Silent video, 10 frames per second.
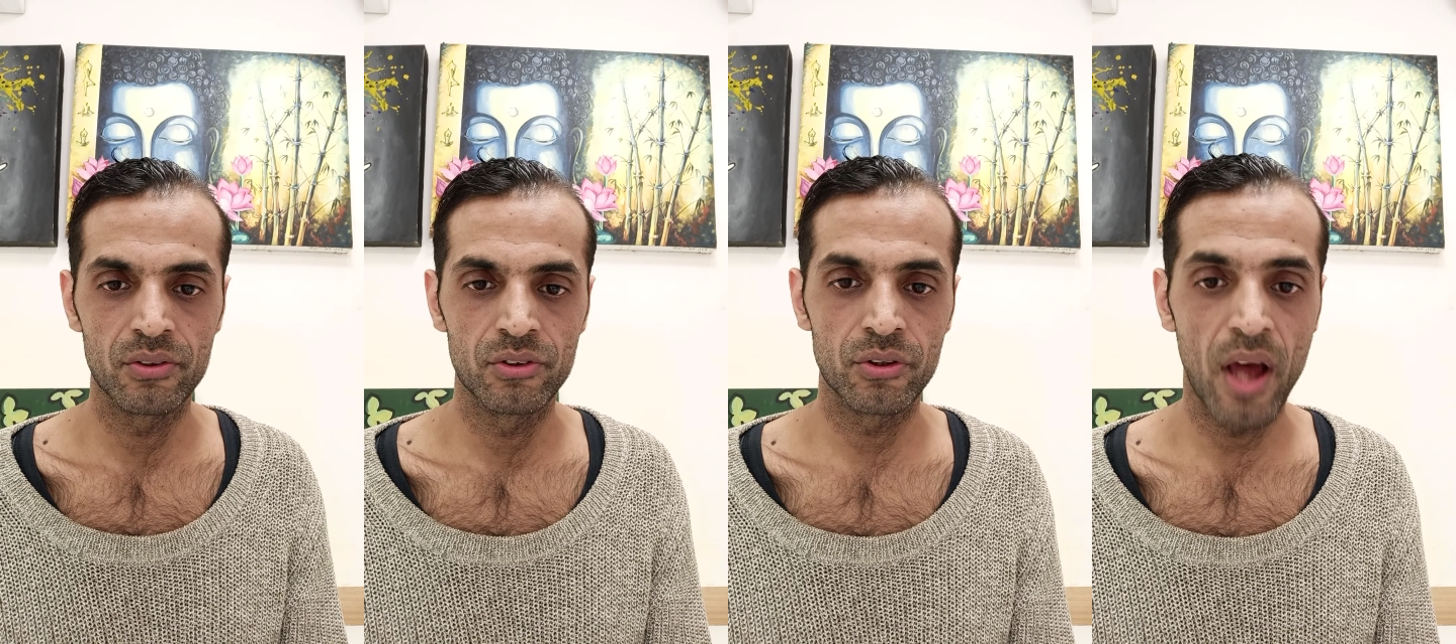
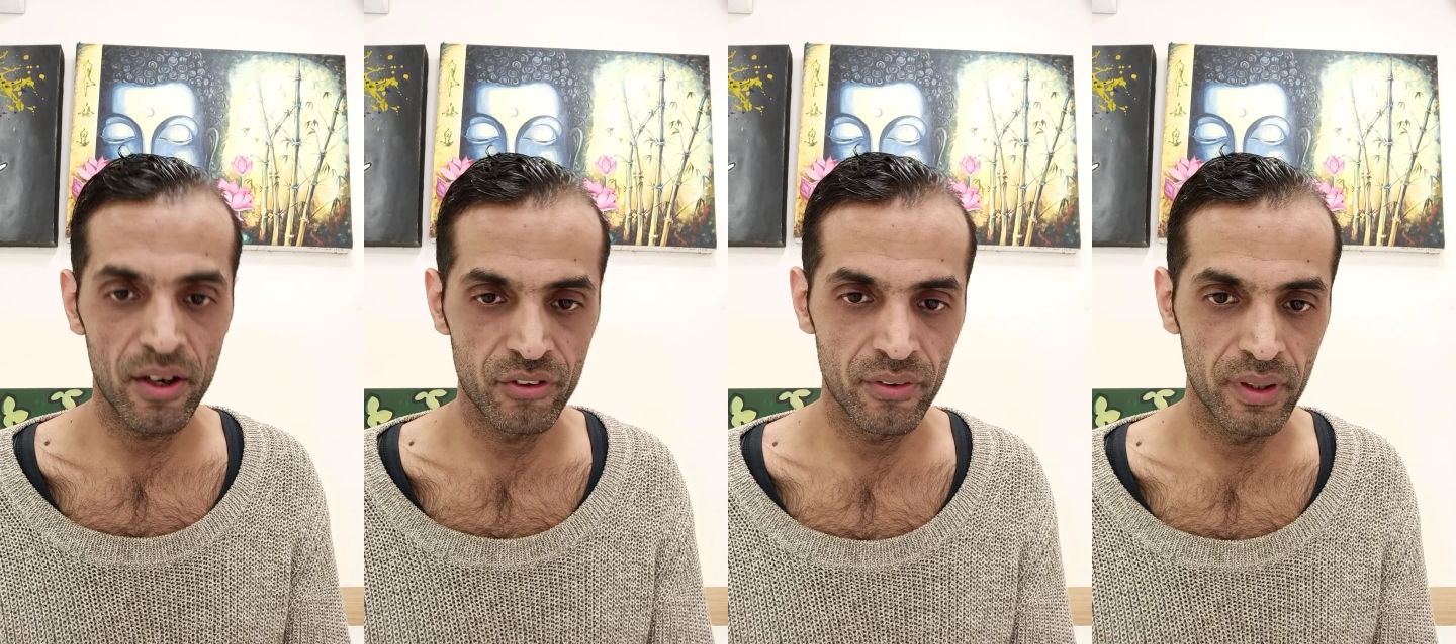
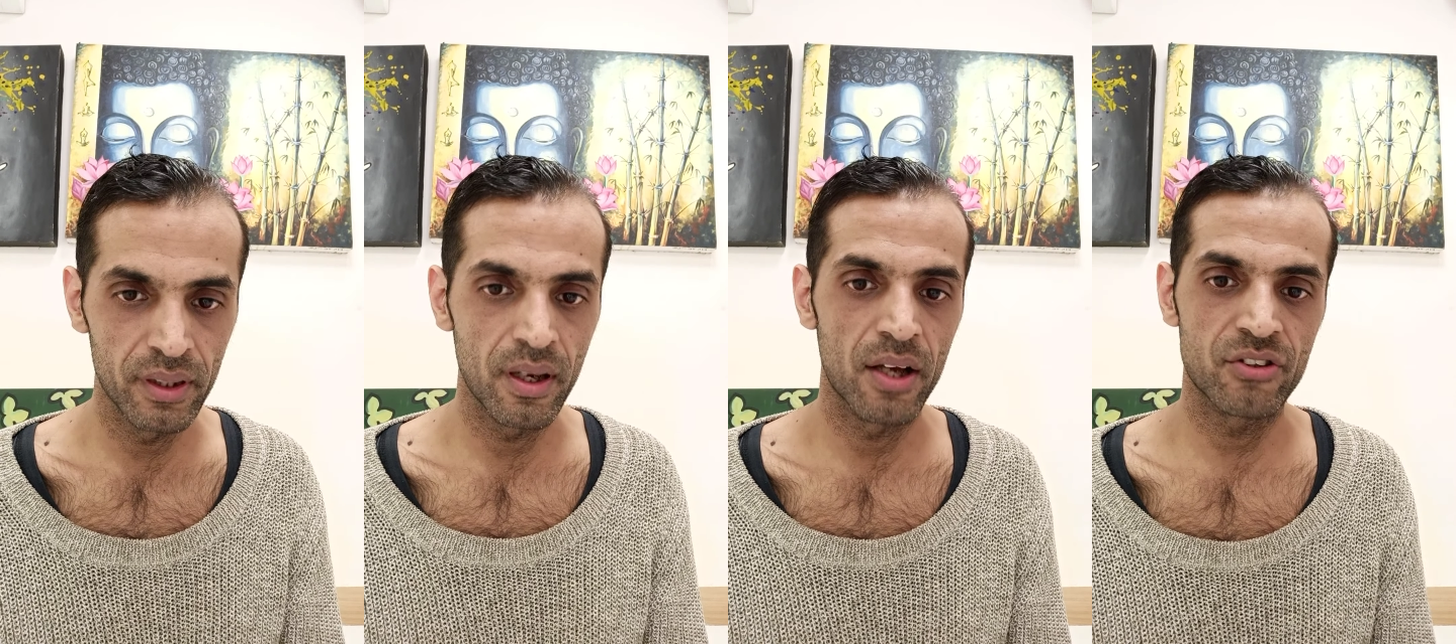
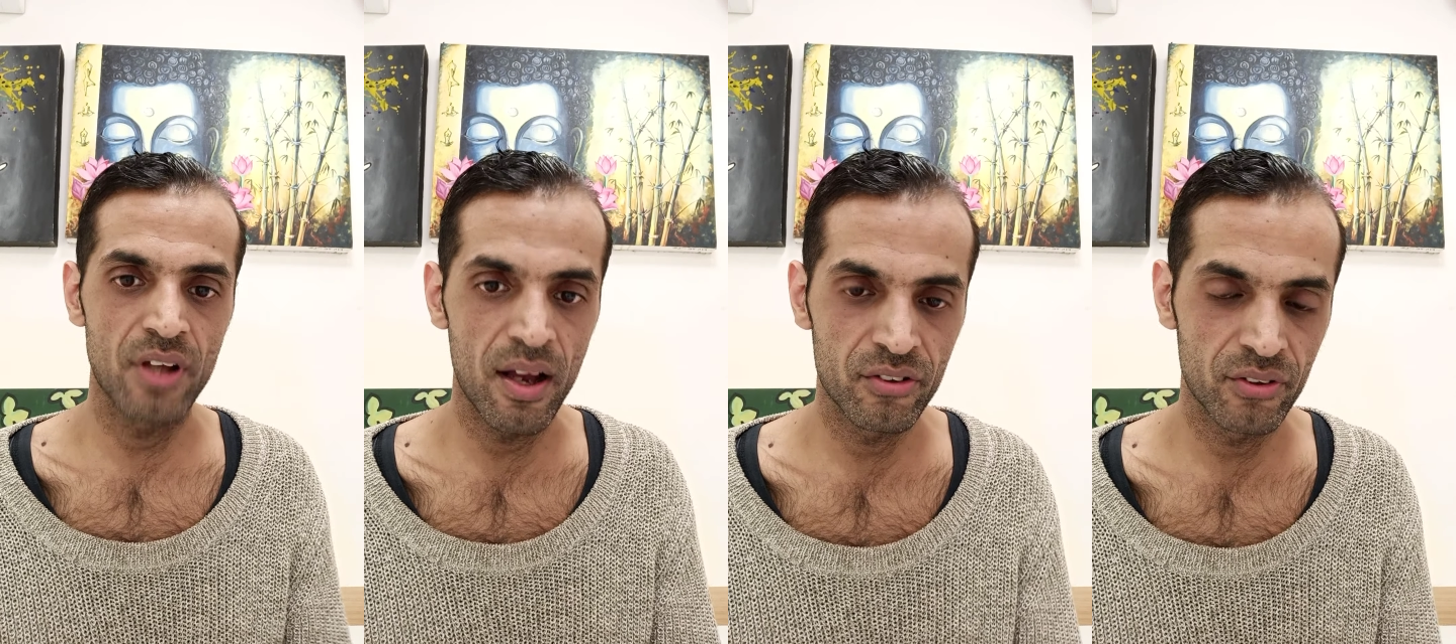Sudakshari,
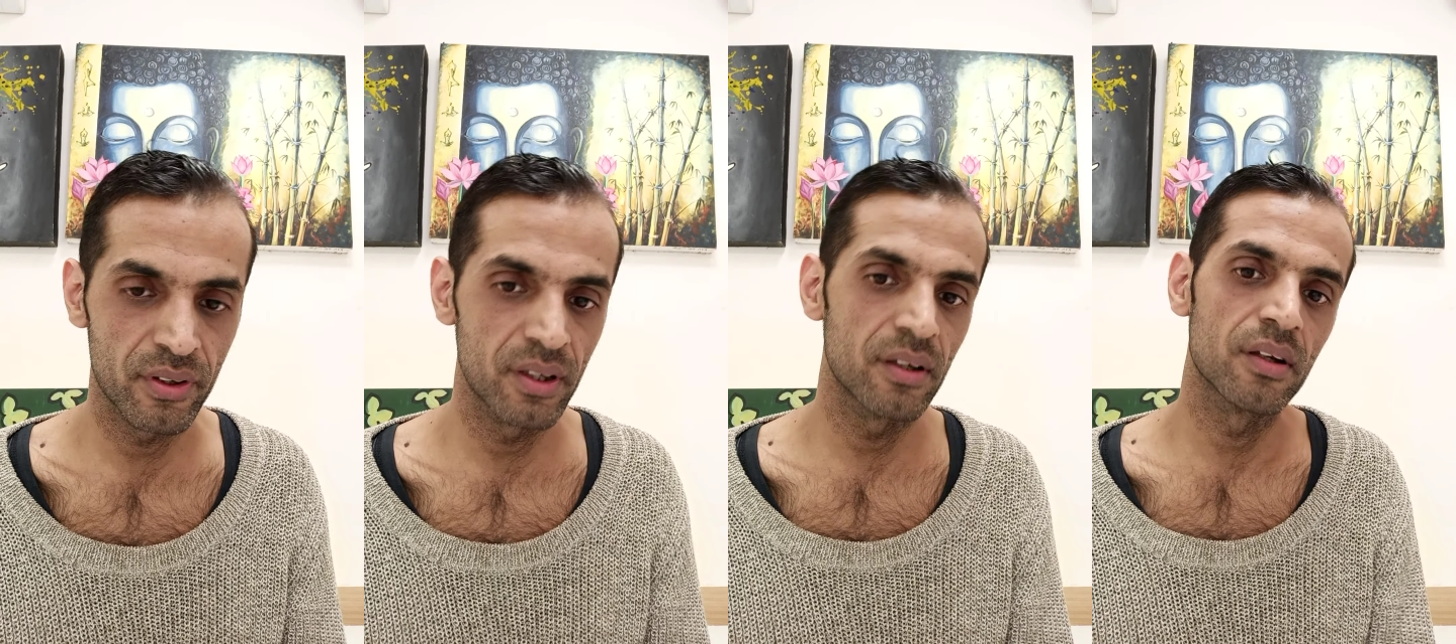
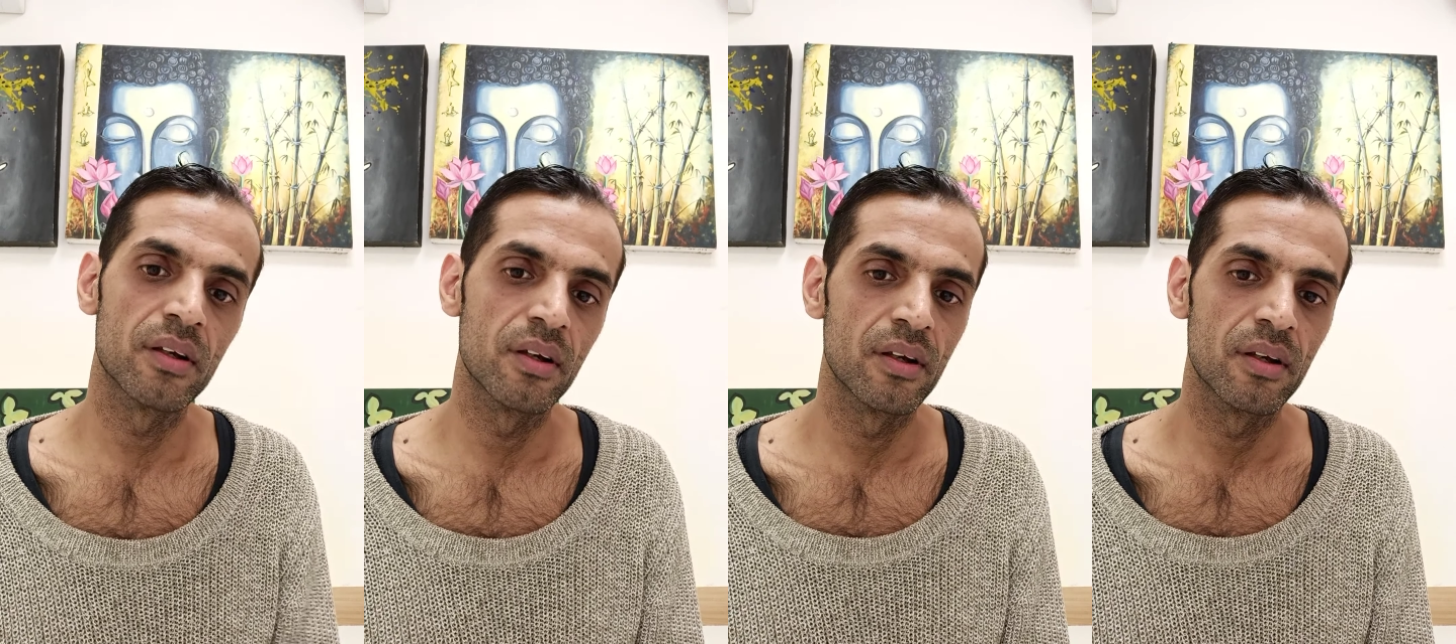Astakshari,
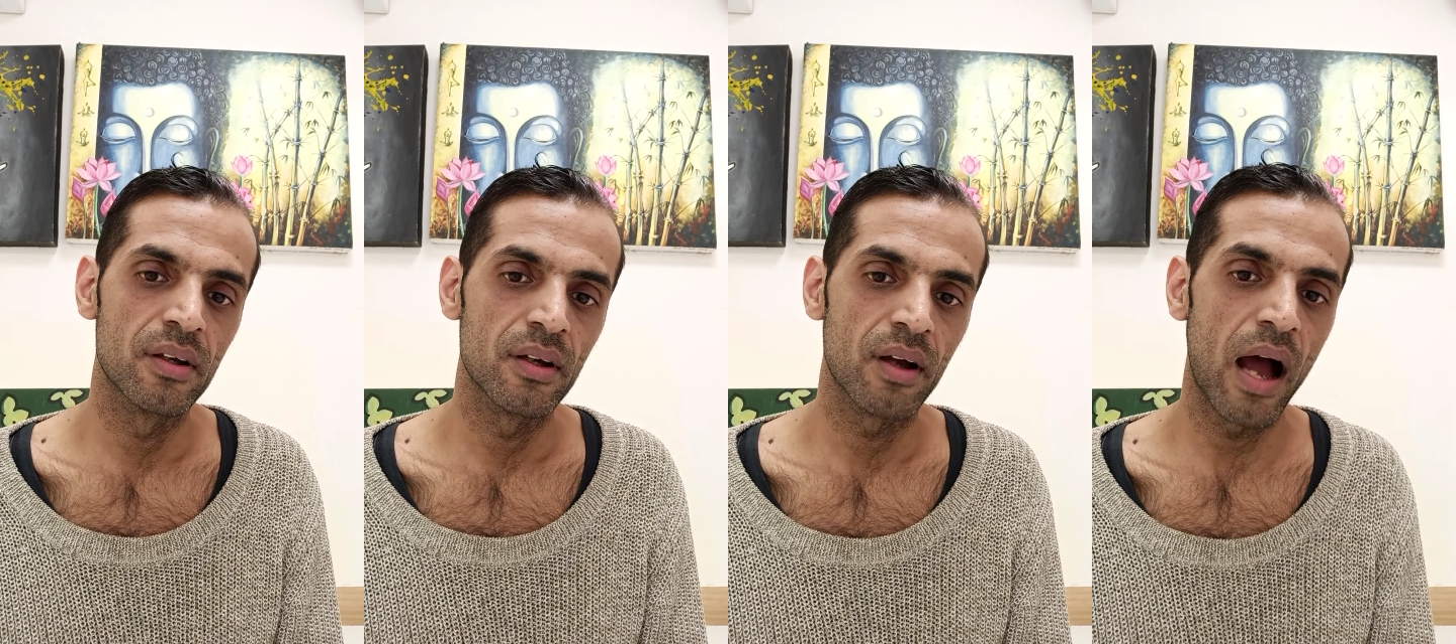
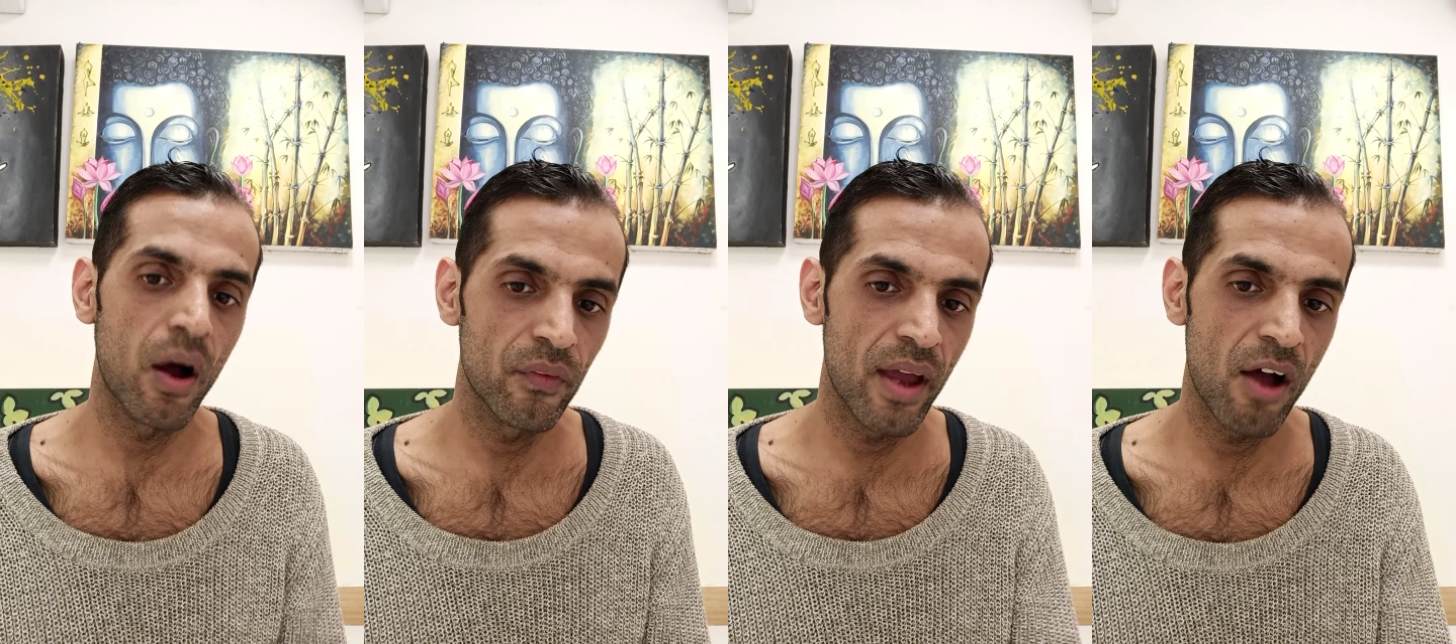
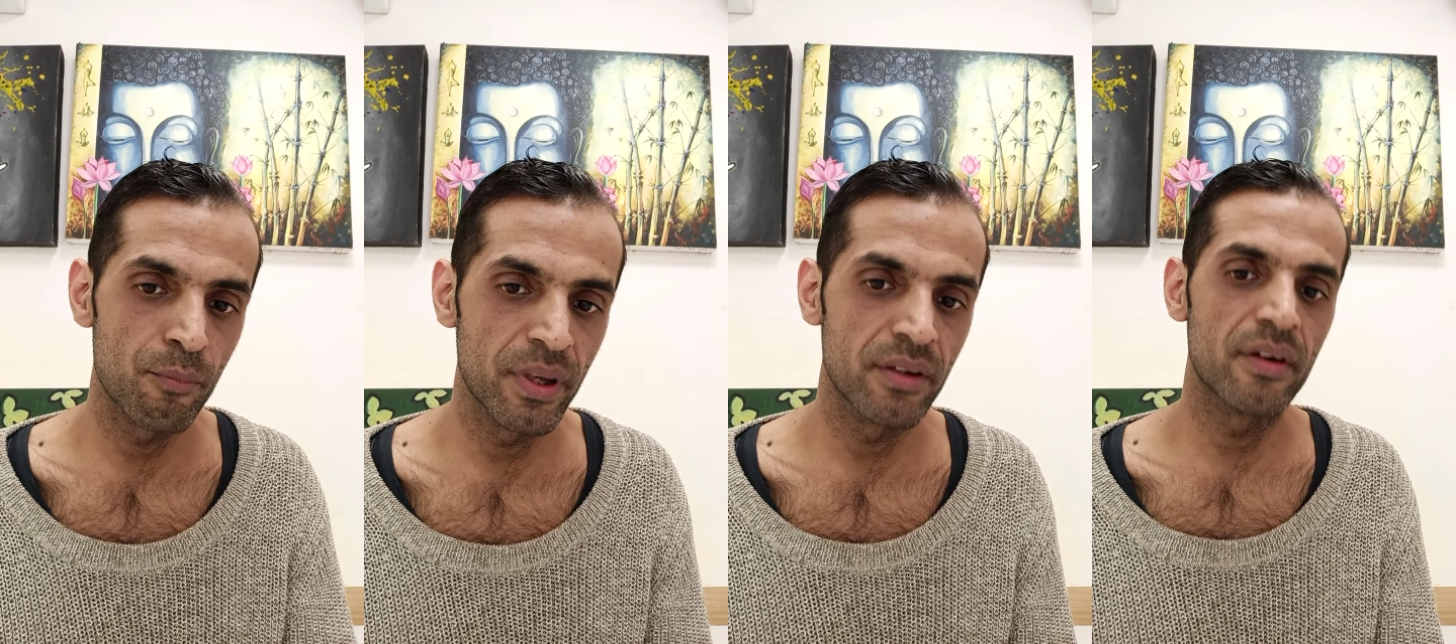how they have
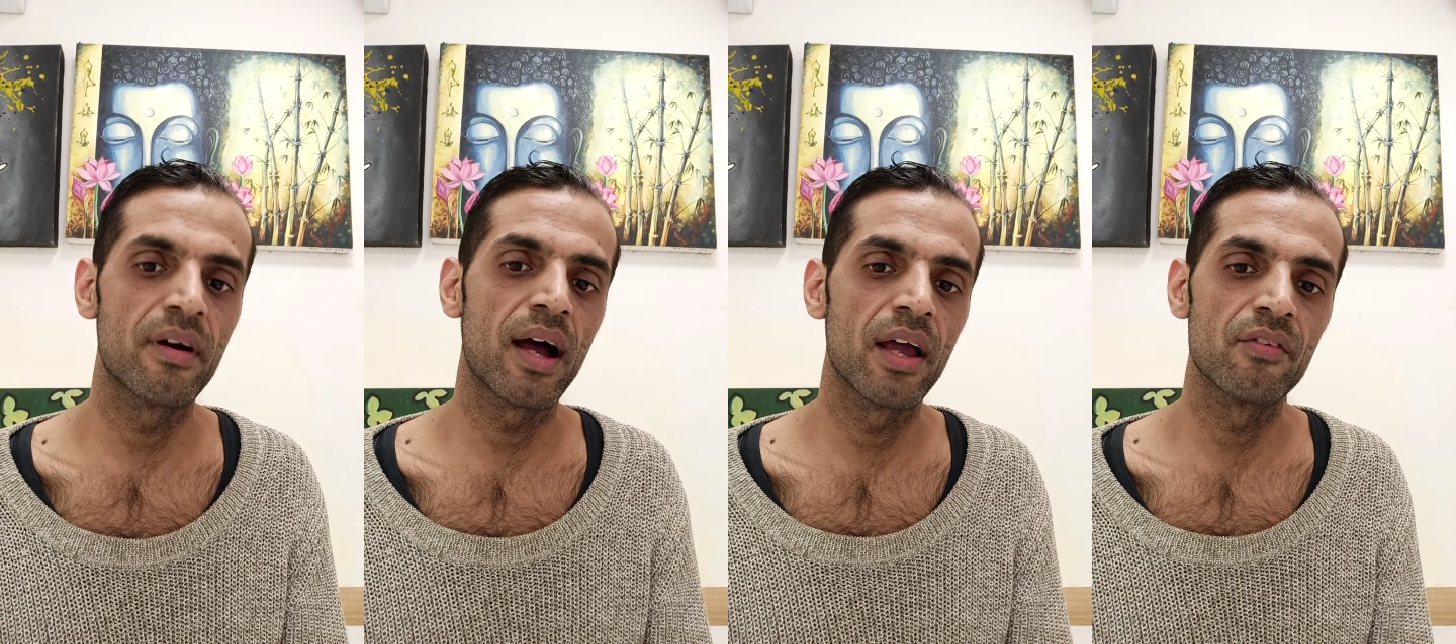been
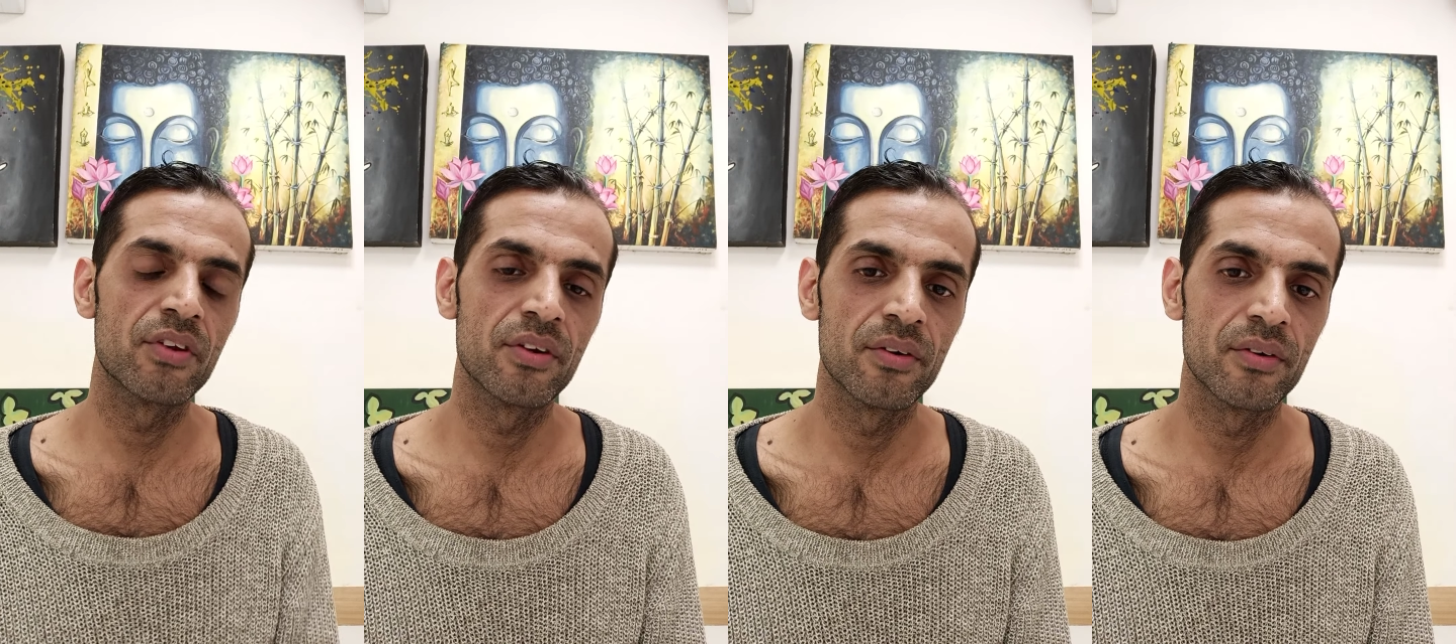derived,